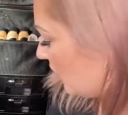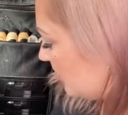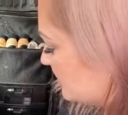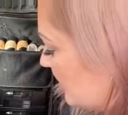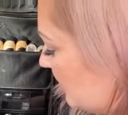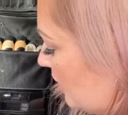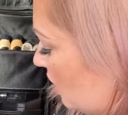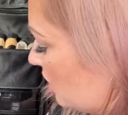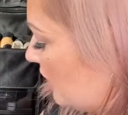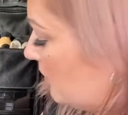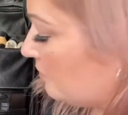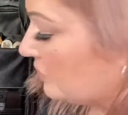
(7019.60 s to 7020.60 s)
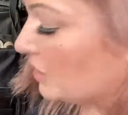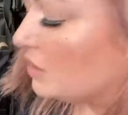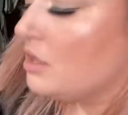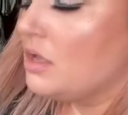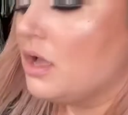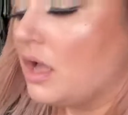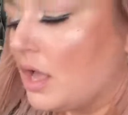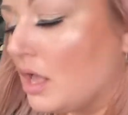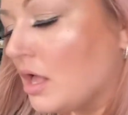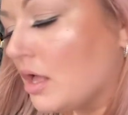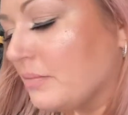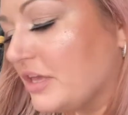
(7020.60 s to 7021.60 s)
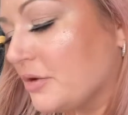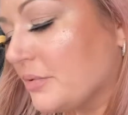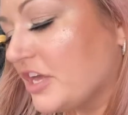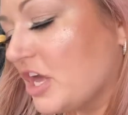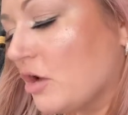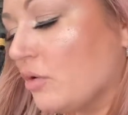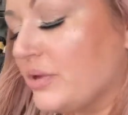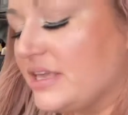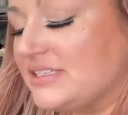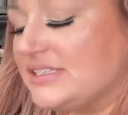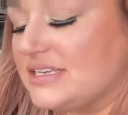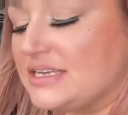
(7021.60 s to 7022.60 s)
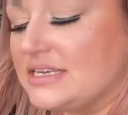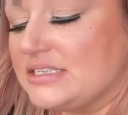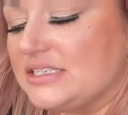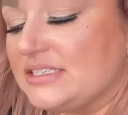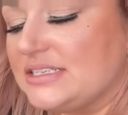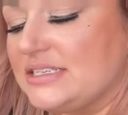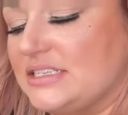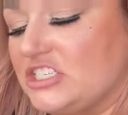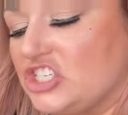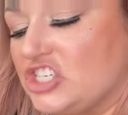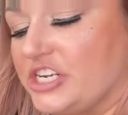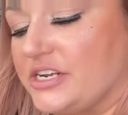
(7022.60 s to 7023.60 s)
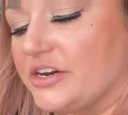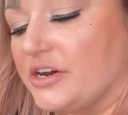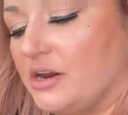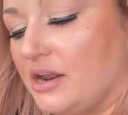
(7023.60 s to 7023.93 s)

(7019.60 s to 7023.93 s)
take on it. Here we go. We see Cease Sheer,